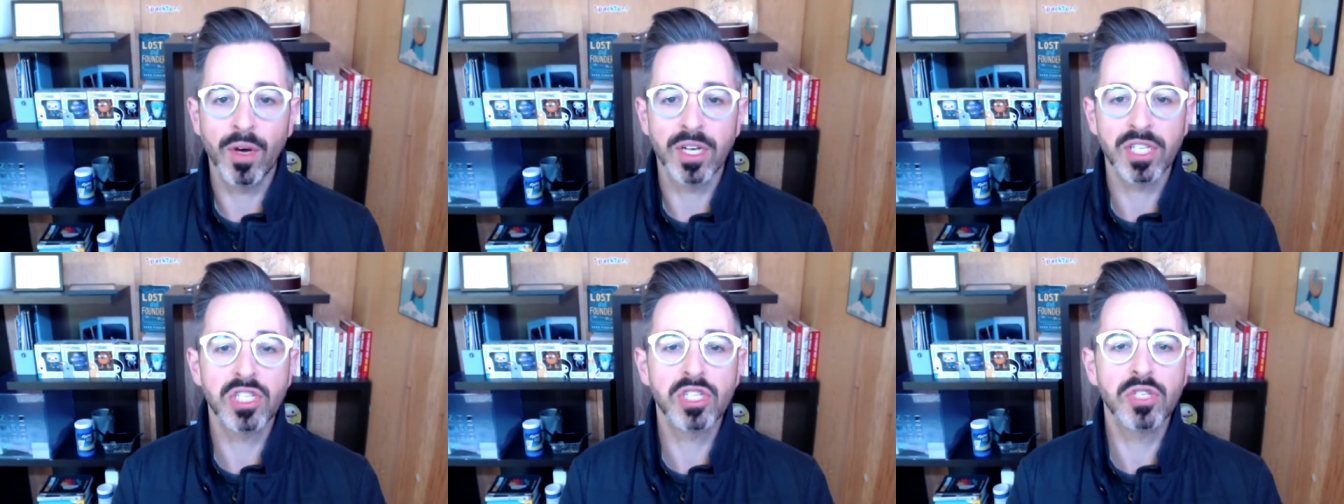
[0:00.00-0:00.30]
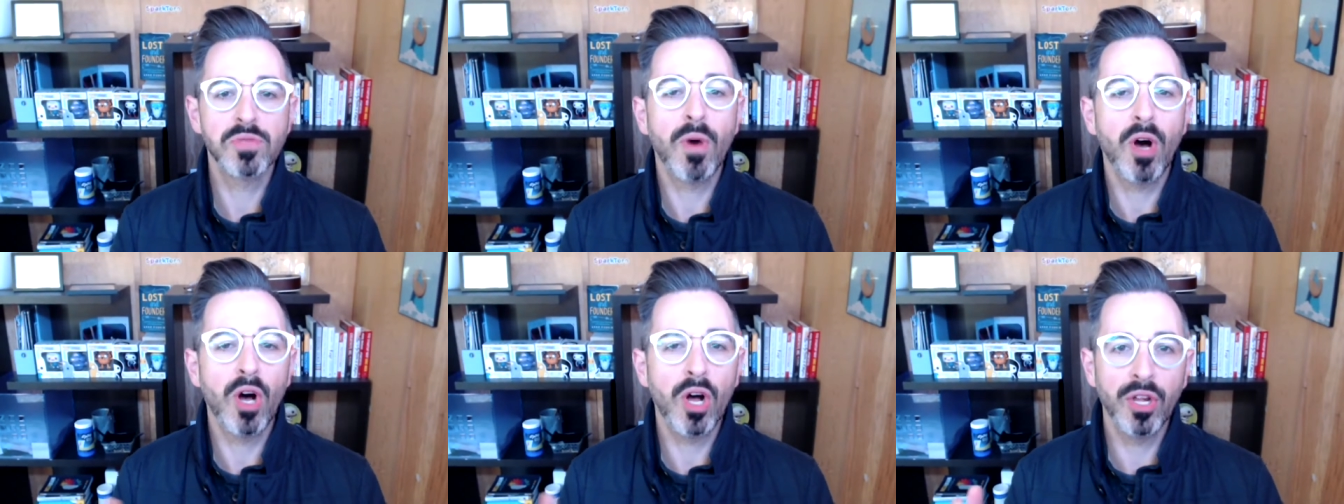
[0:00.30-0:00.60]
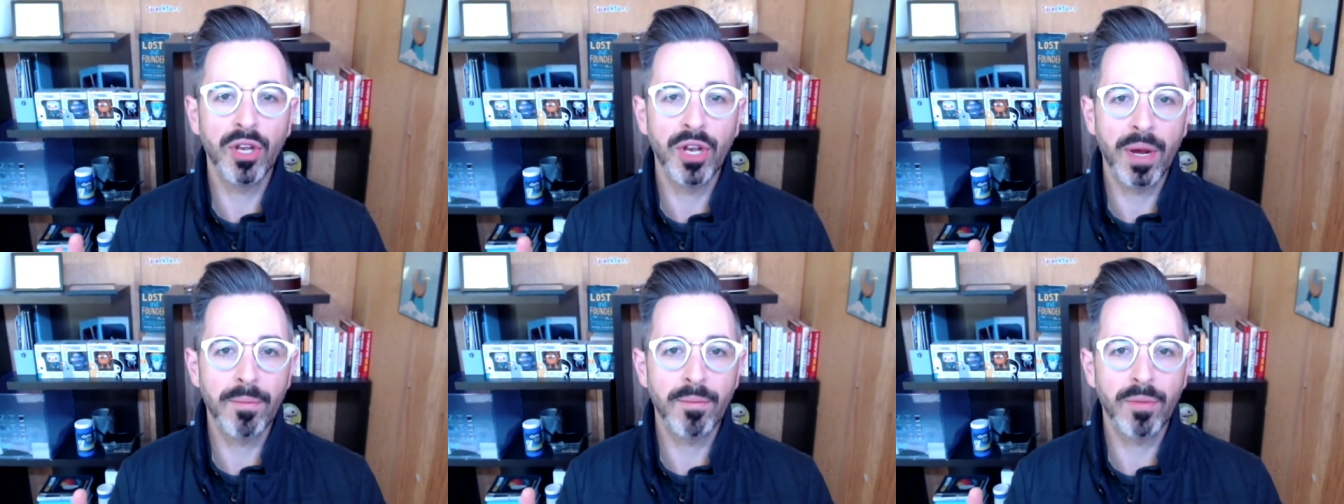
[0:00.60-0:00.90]
a
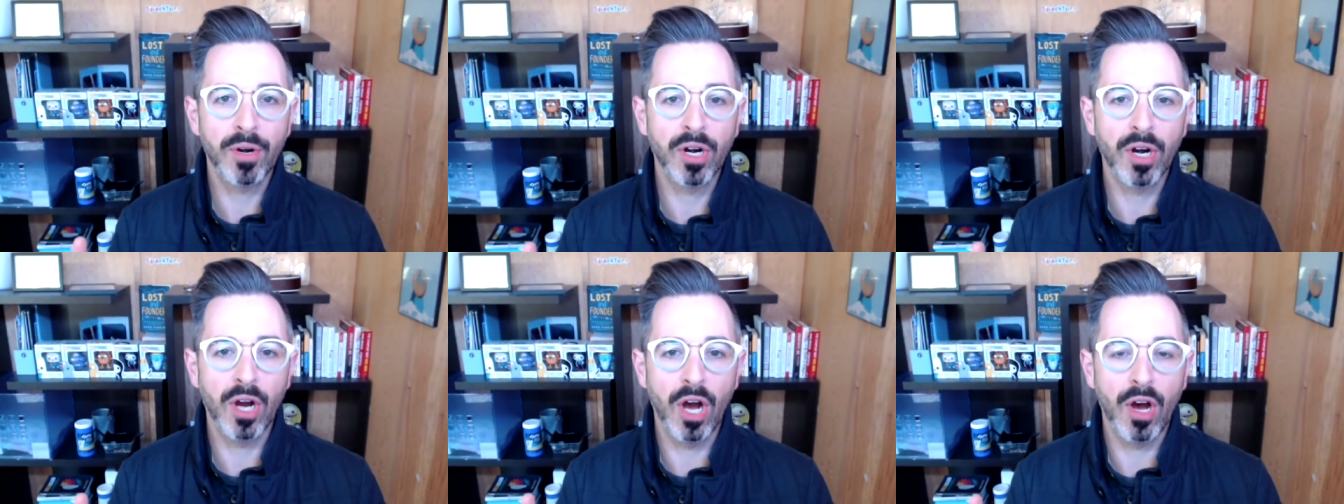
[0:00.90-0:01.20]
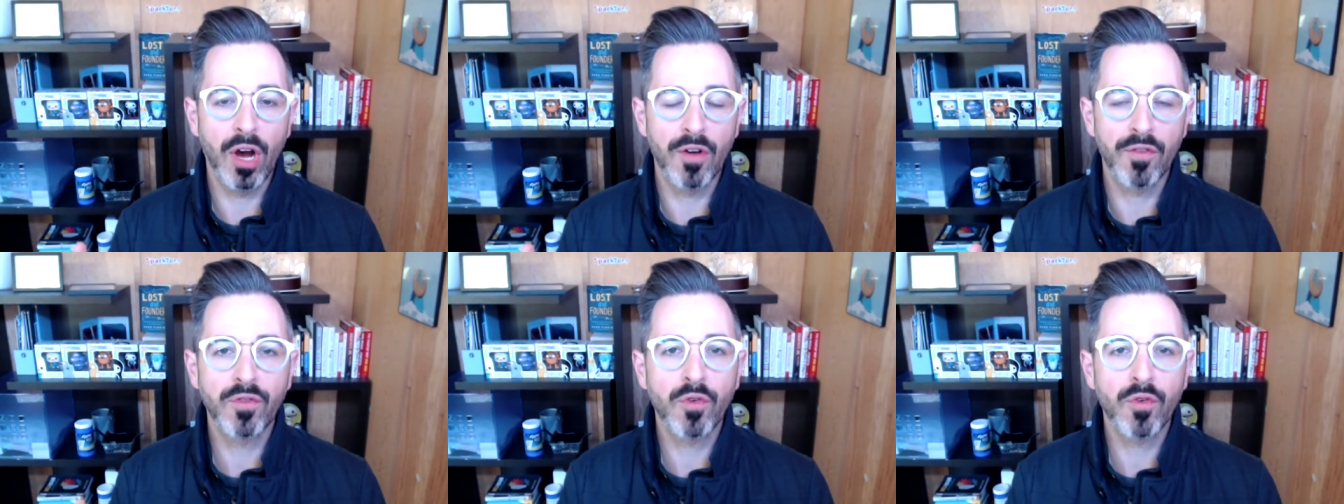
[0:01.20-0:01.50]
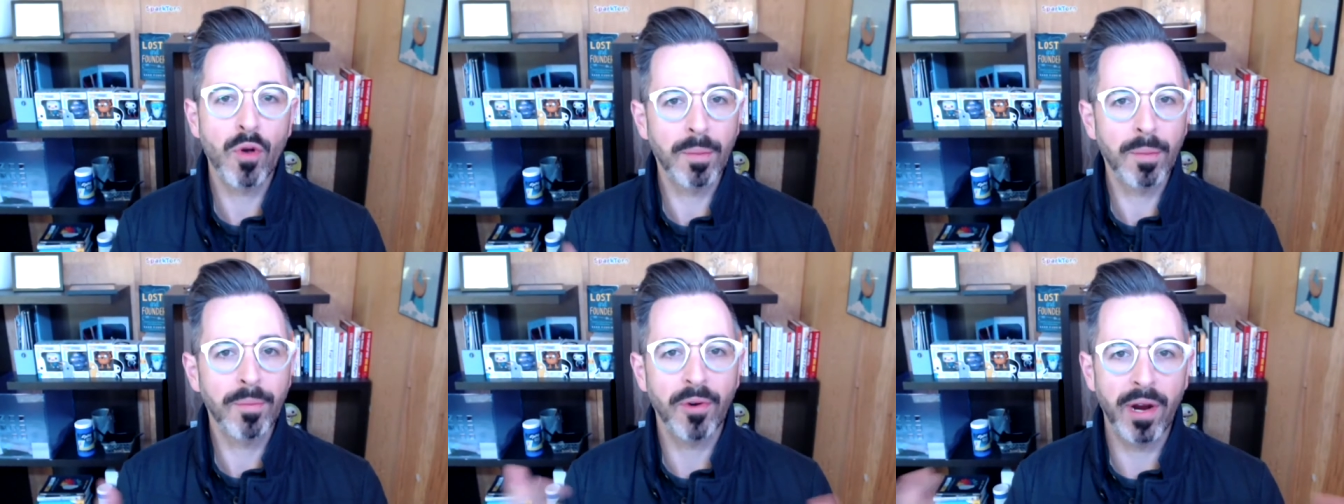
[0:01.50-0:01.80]
small number of
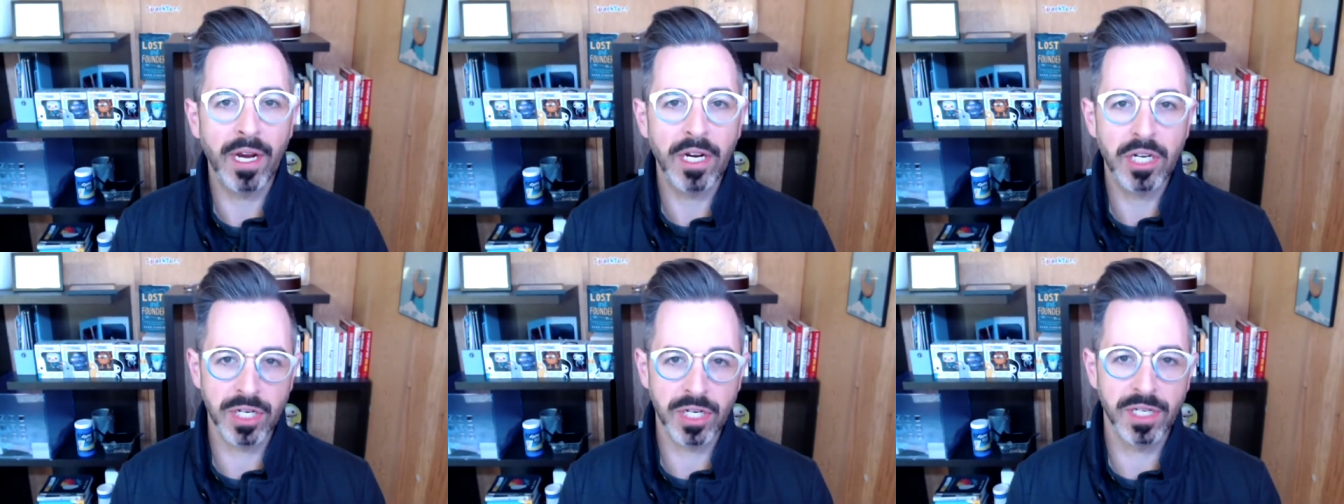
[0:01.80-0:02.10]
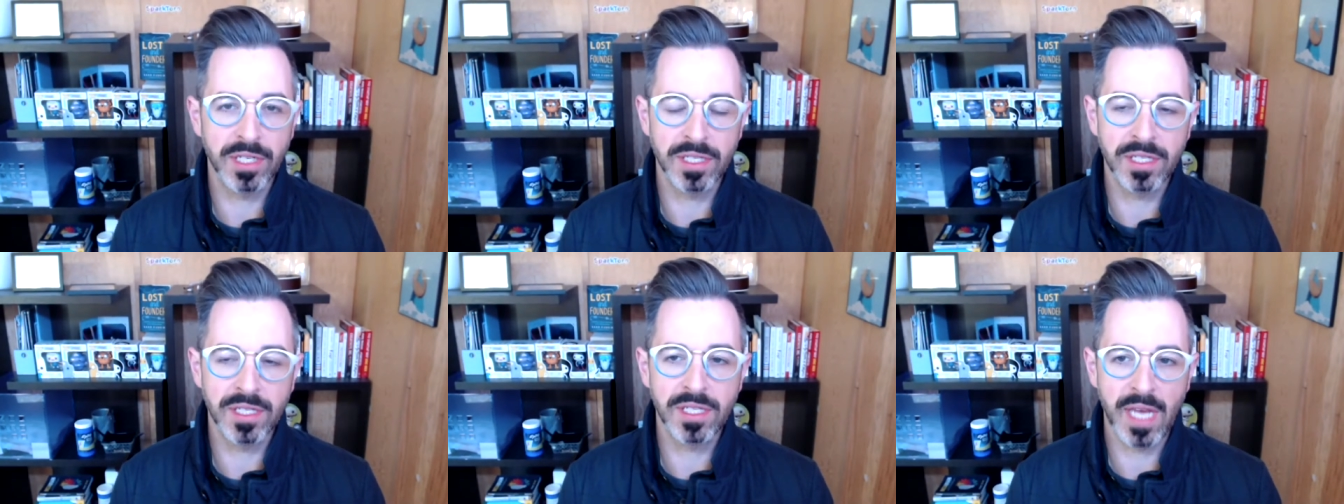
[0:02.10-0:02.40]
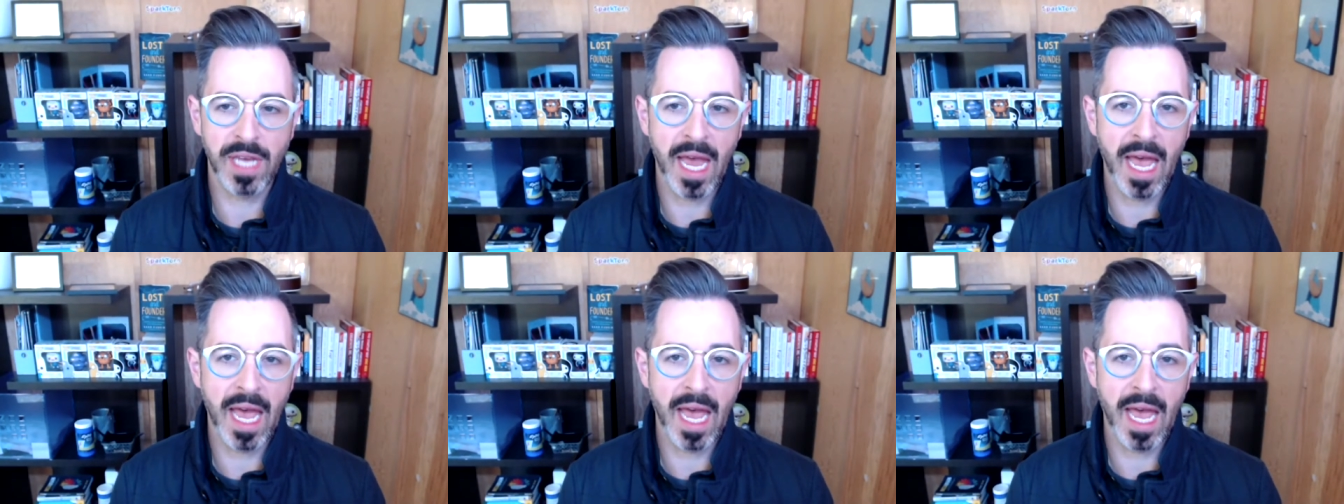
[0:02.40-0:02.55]
corporations